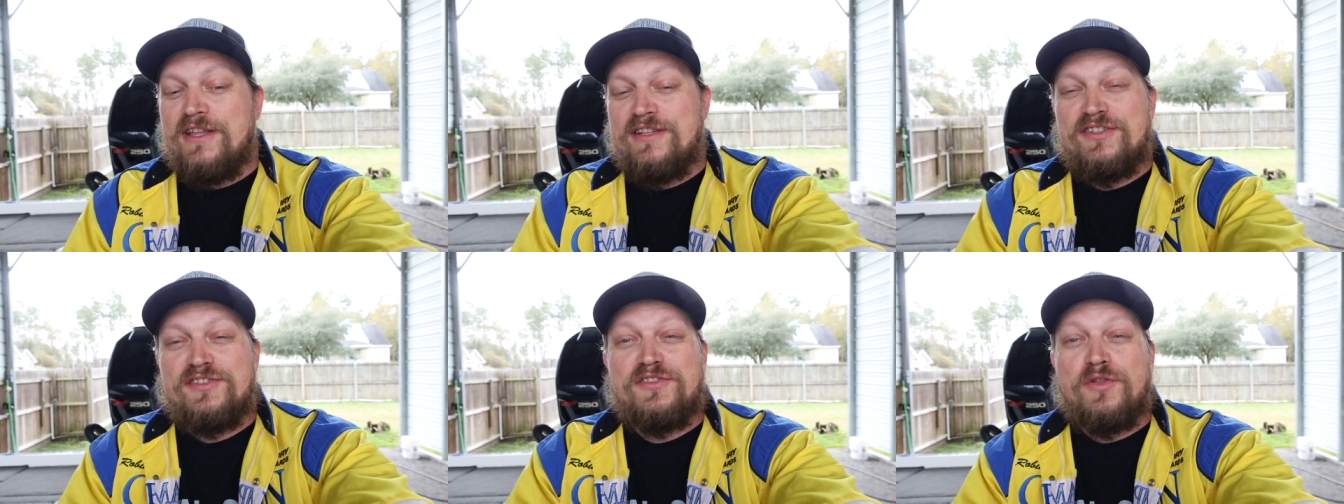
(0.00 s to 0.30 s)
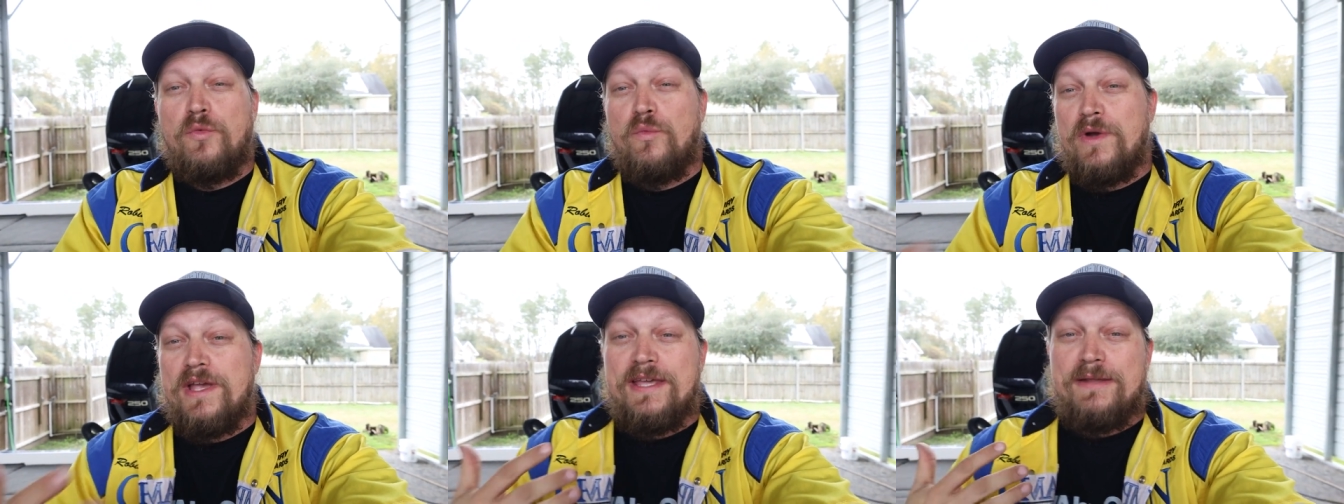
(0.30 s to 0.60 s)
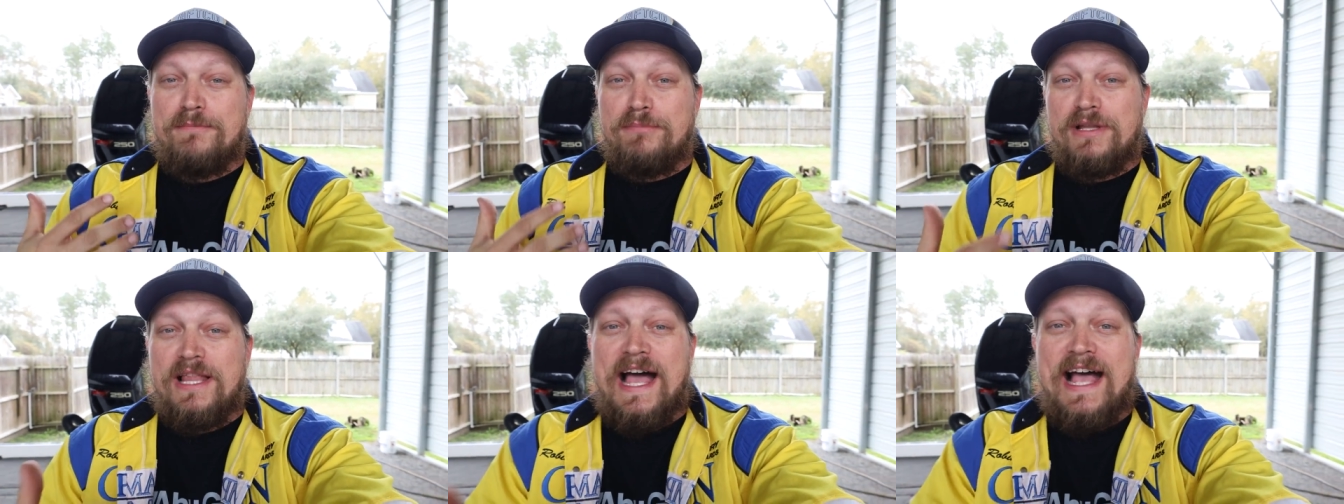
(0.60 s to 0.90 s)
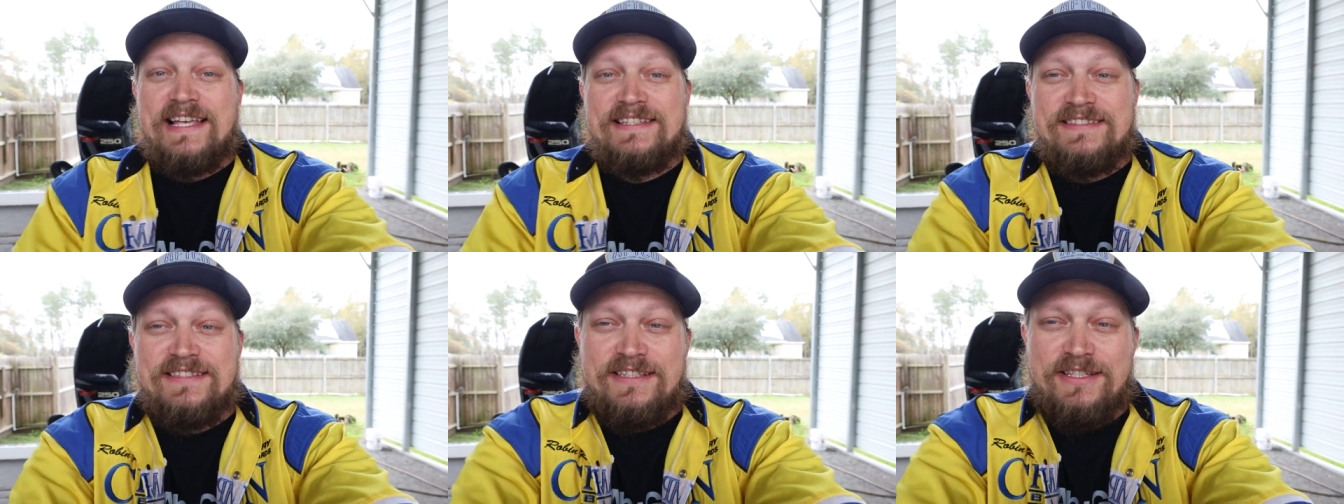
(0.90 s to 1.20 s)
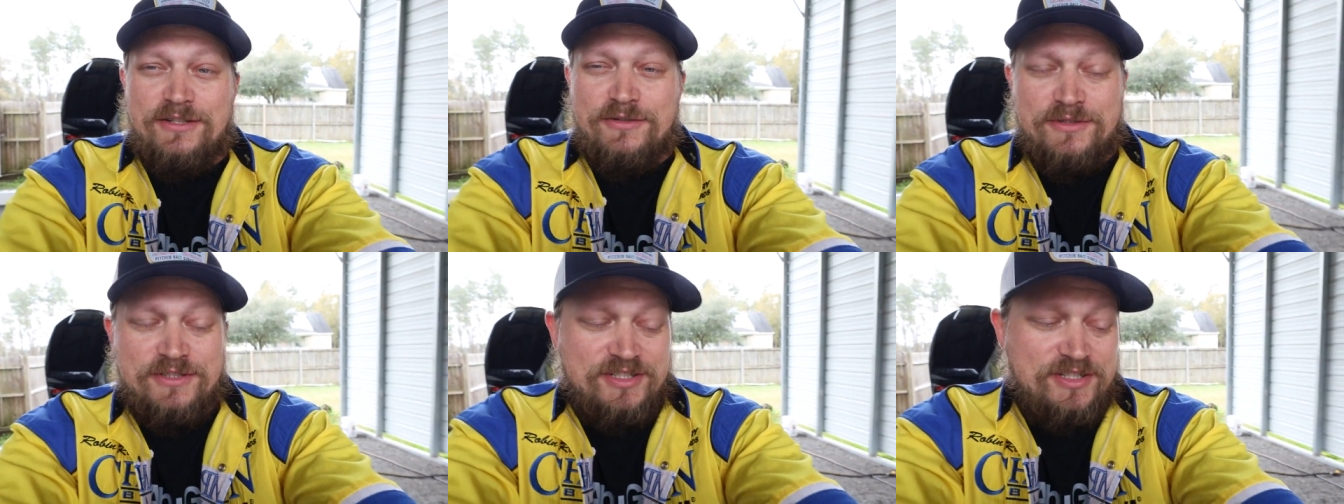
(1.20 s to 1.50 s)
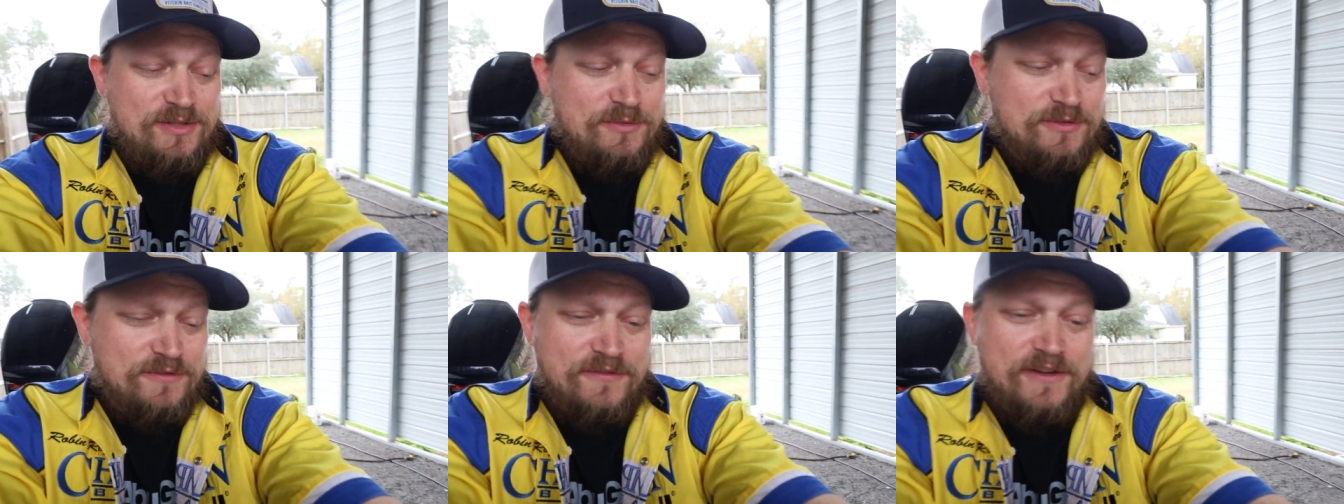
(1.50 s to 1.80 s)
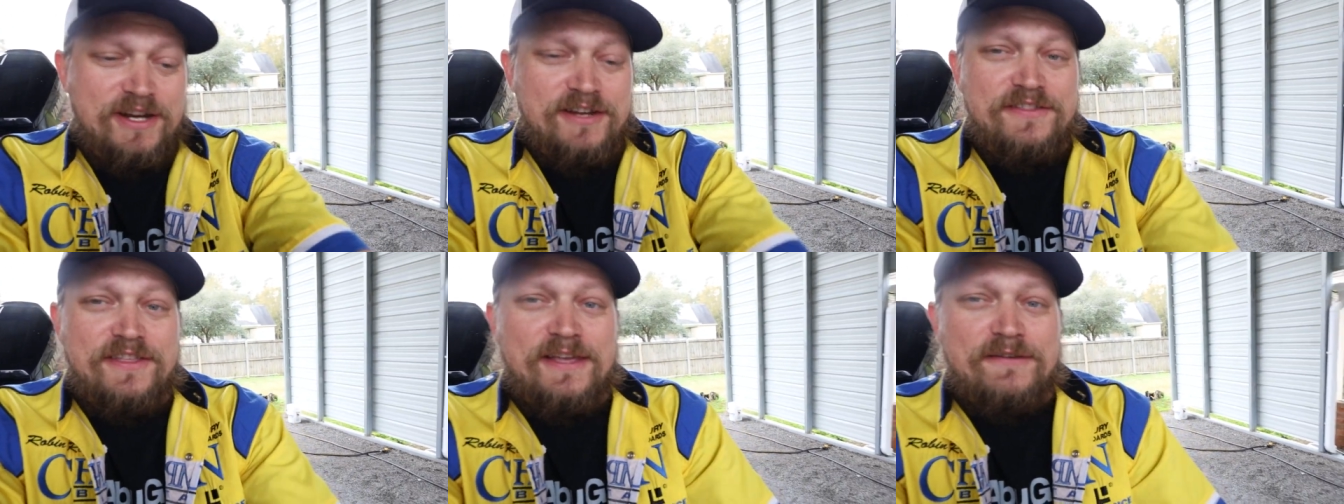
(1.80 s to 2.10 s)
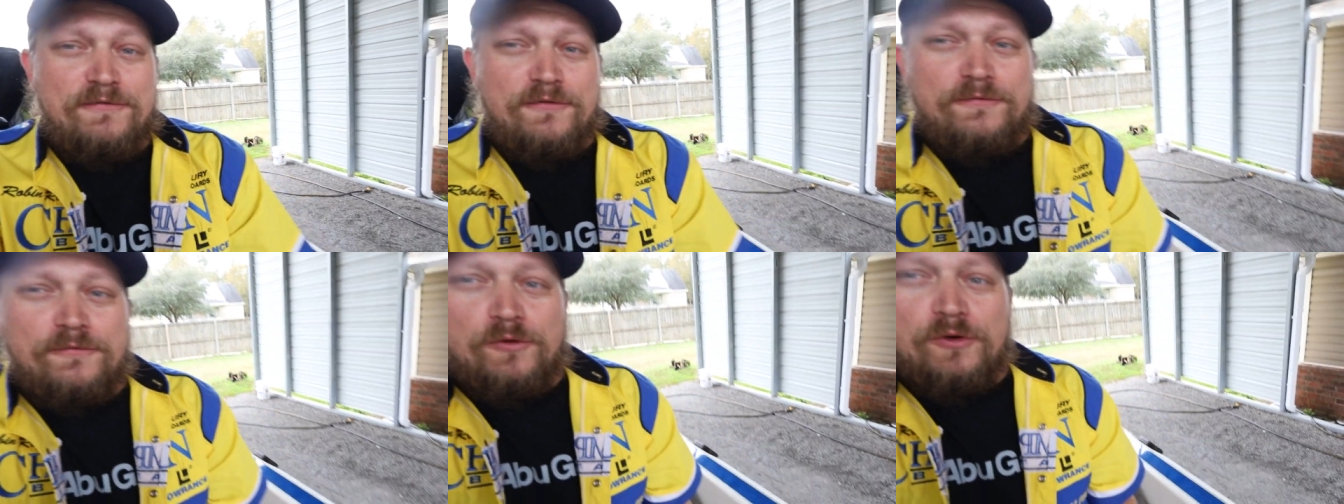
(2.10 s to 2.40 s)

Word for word: and just the wind blasting you. And she was very thankful